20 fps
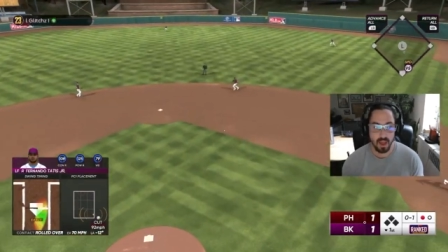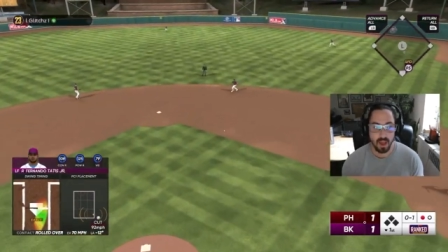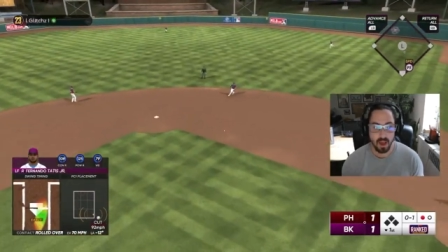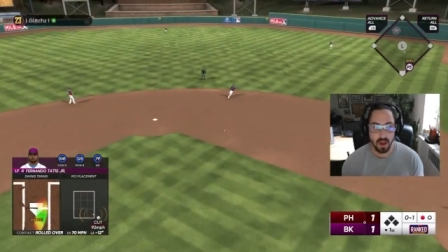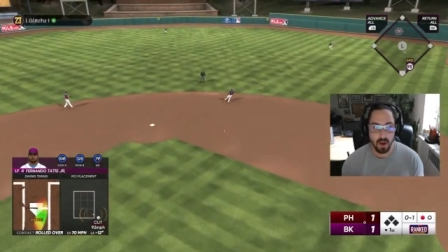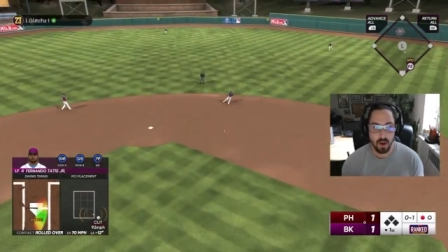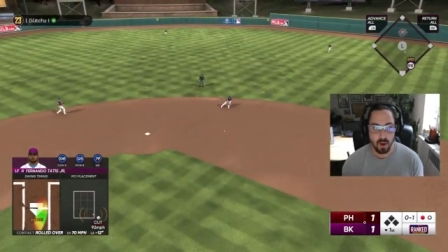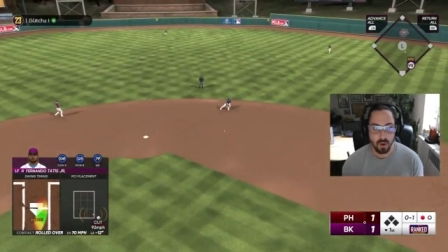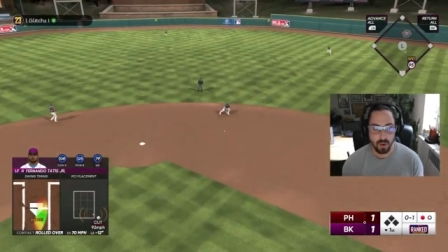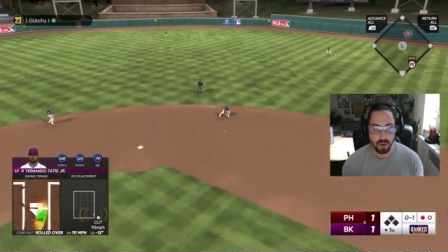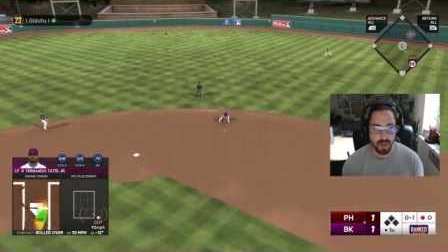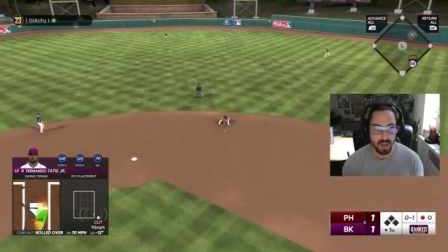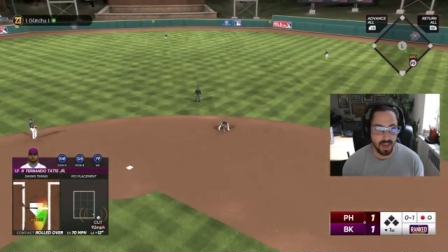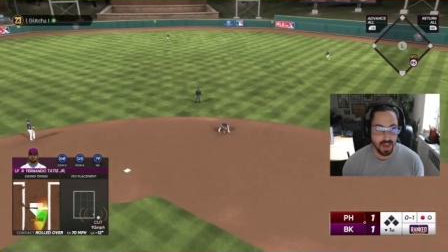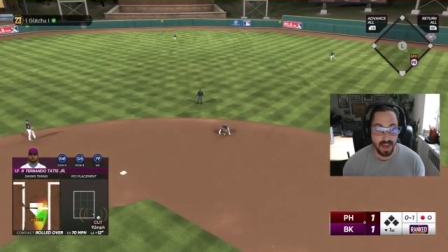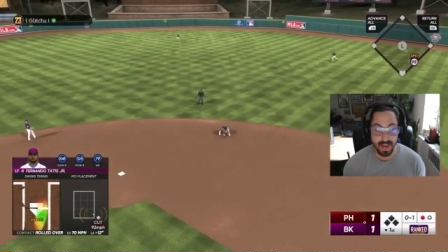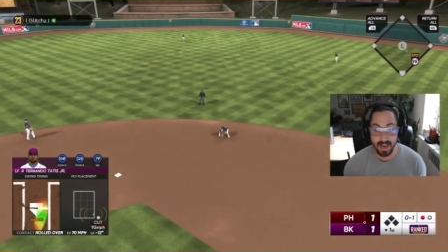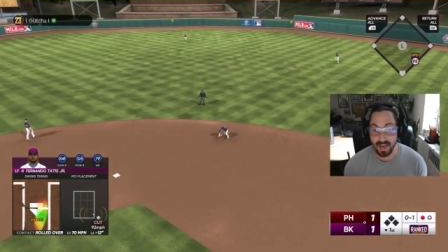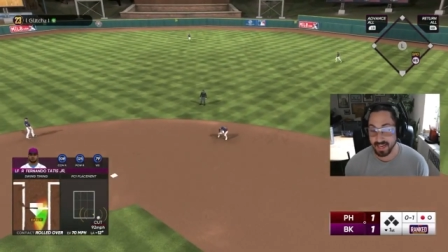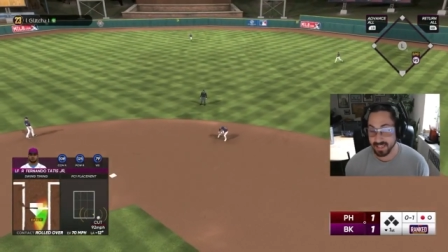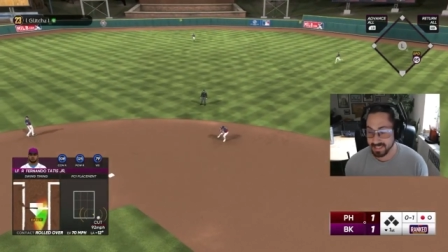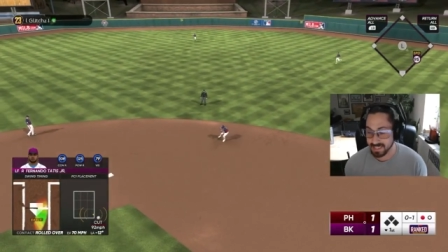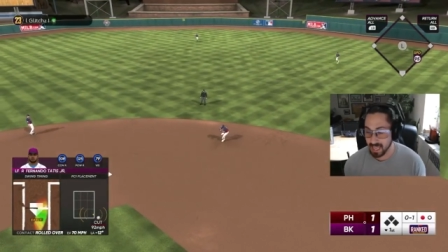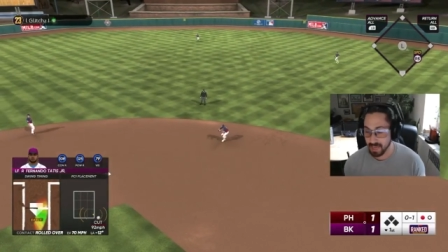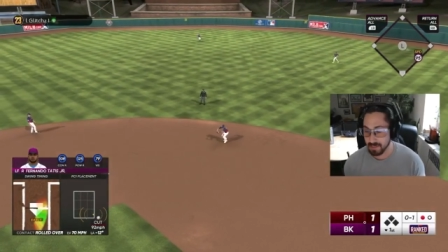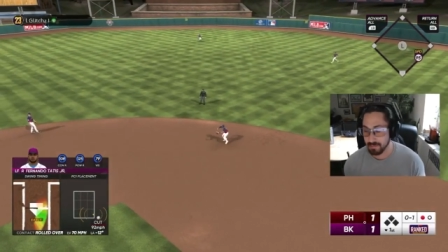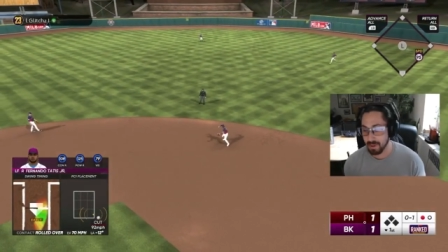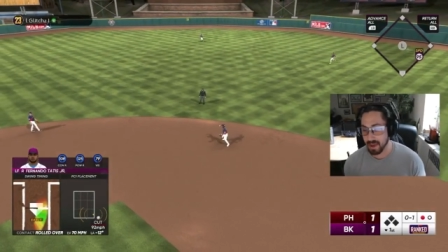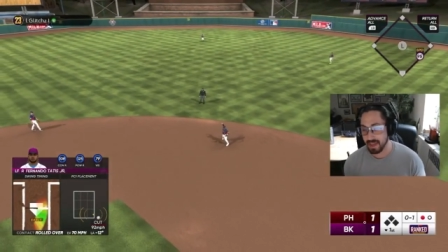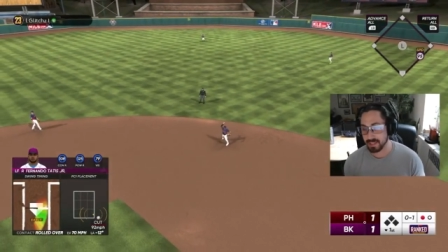Okay, I gotta
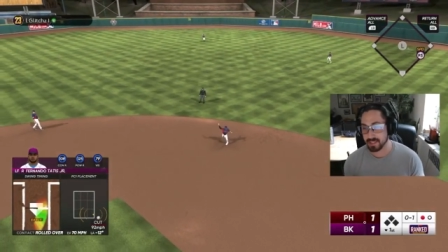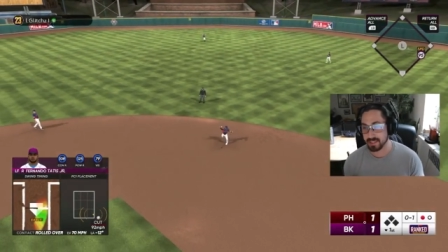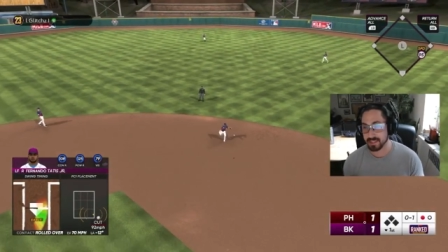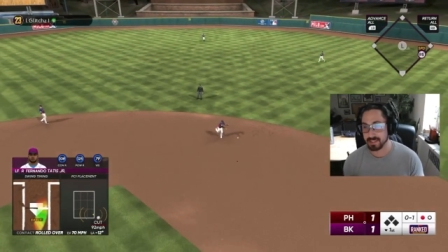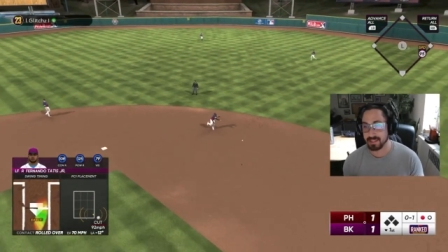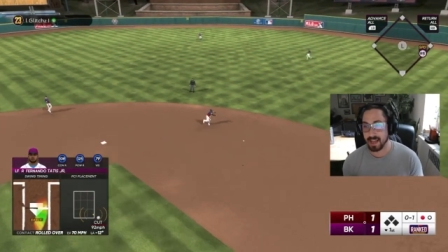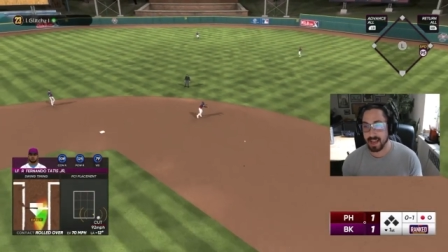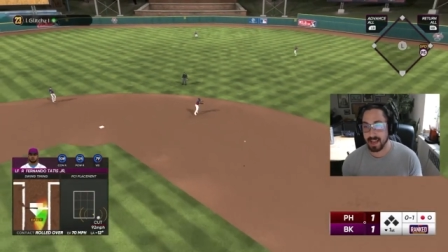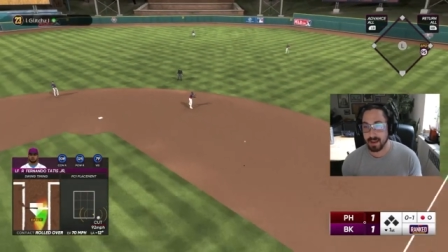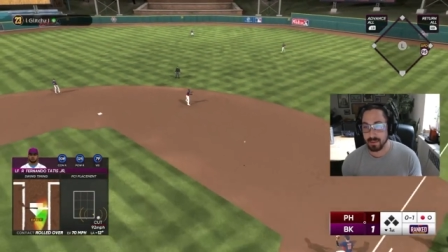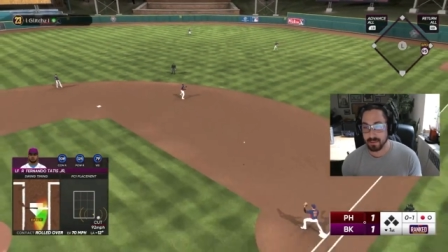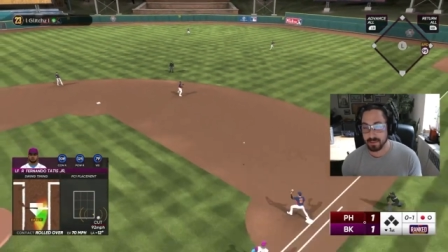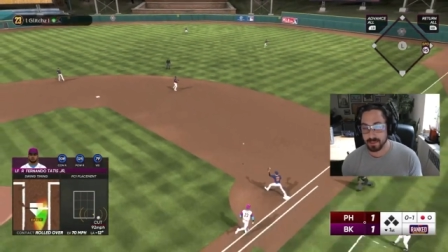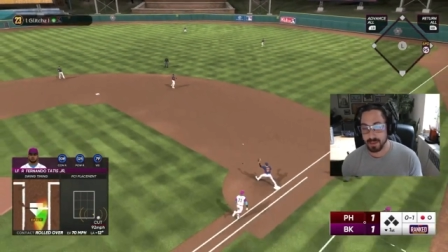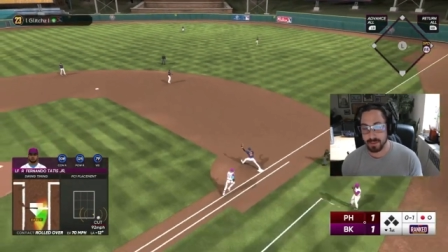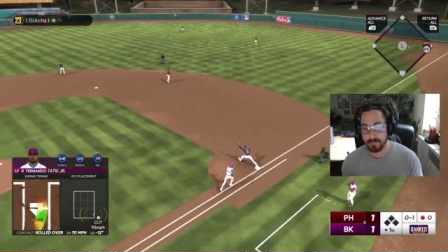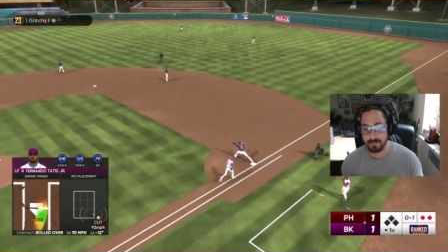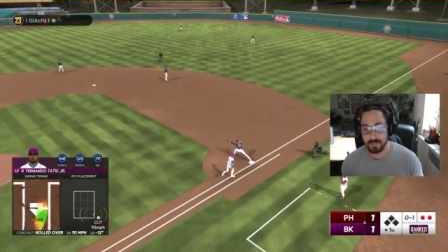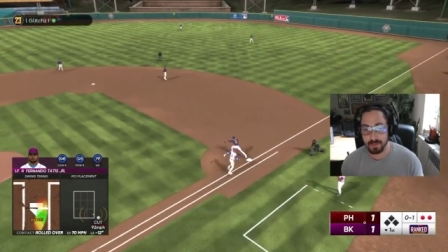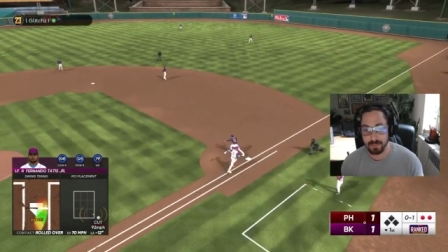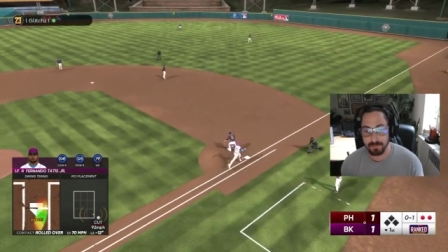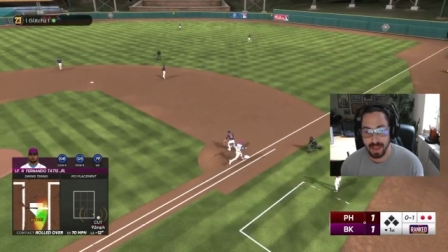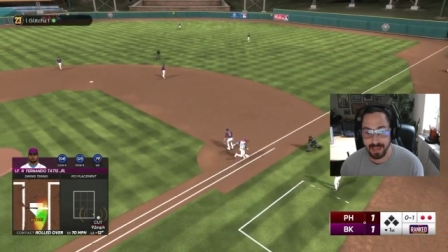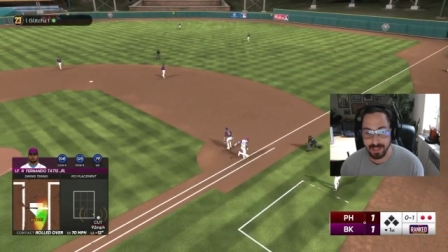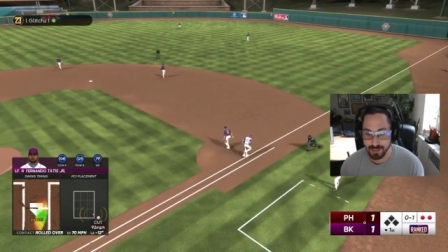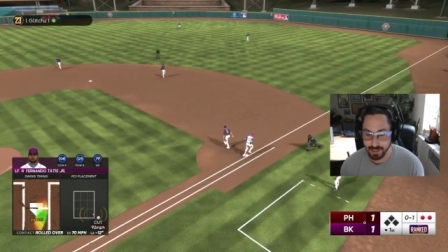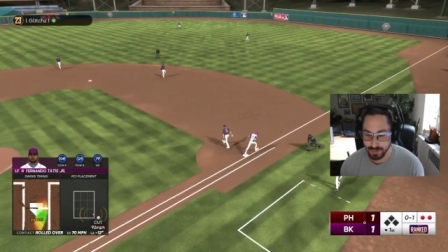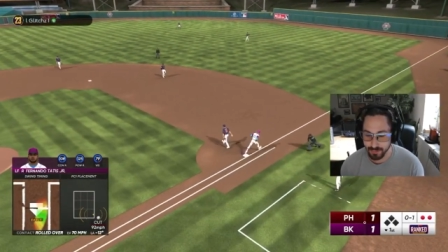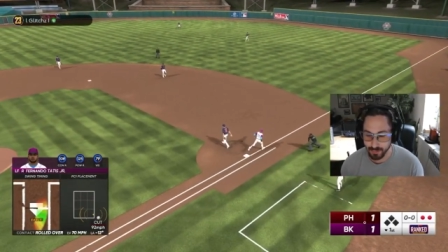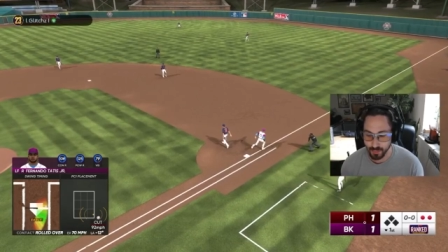stay patient. I was
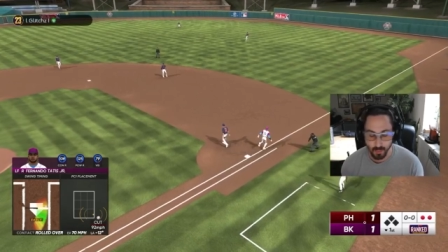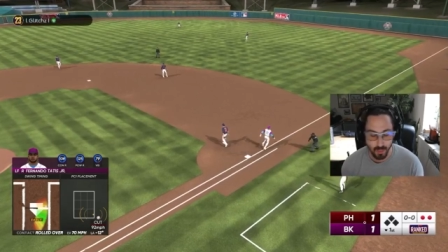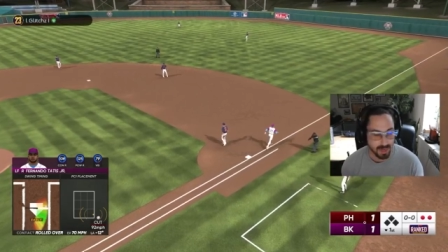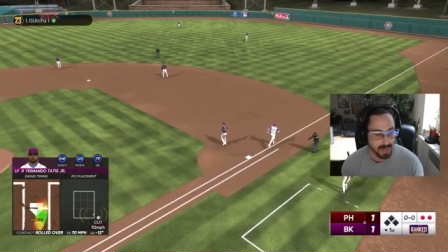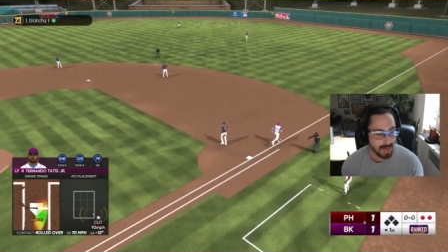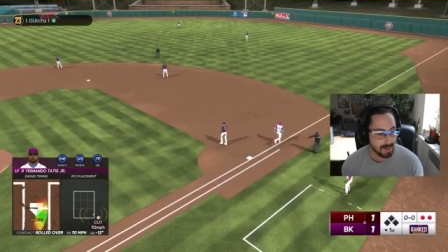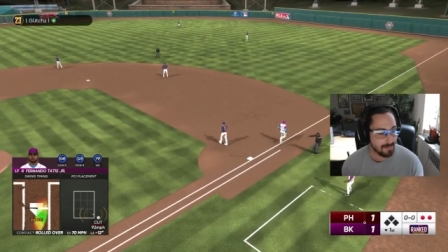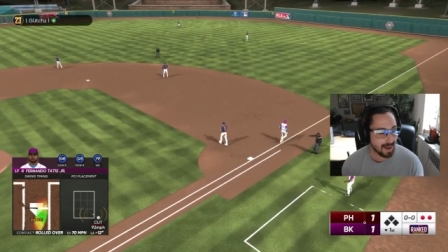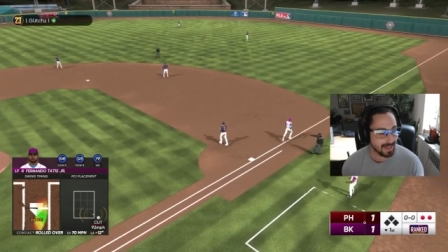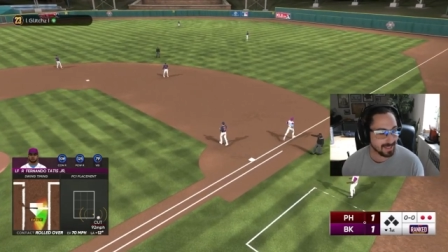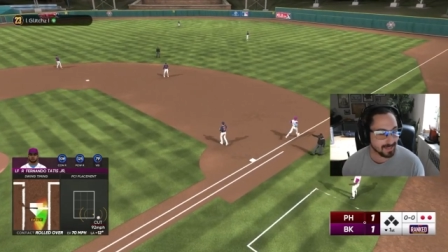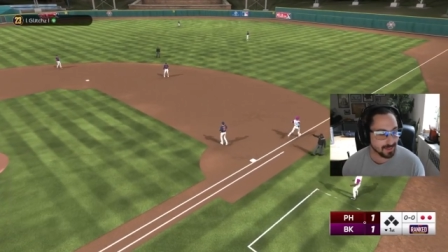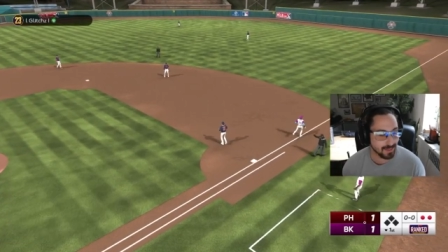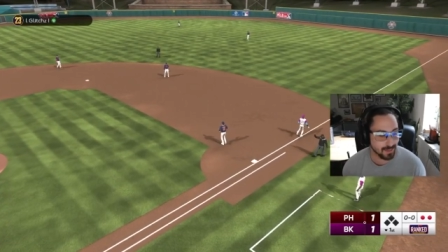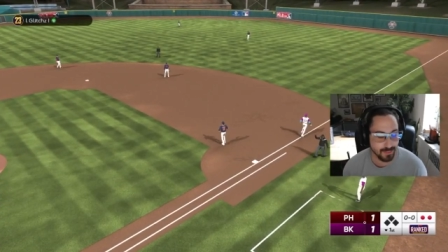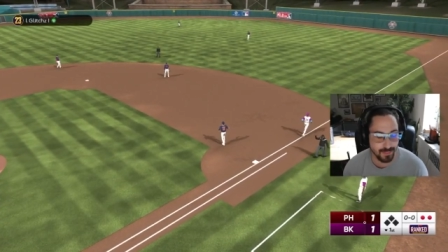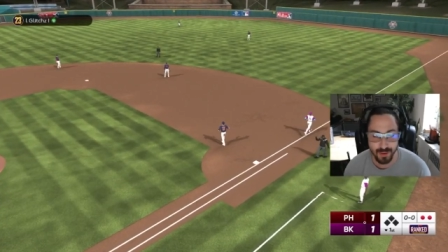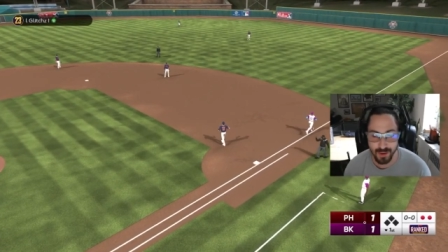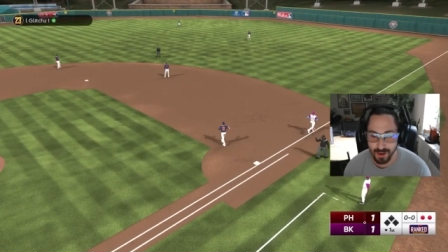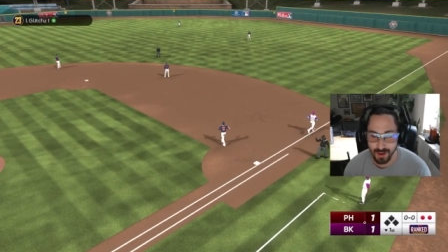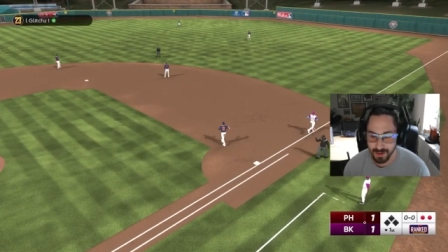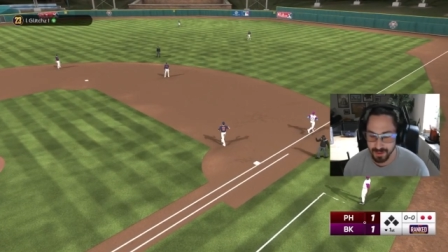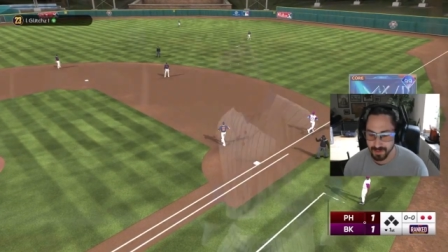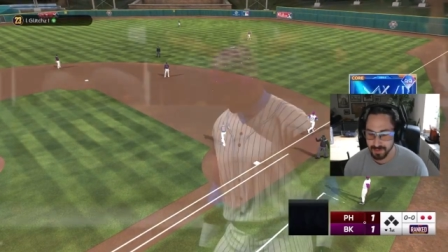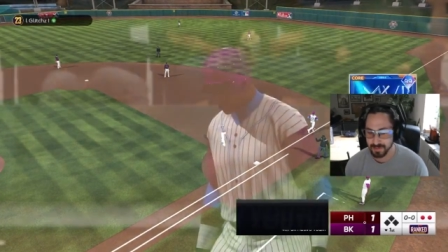patient for one at bat so far.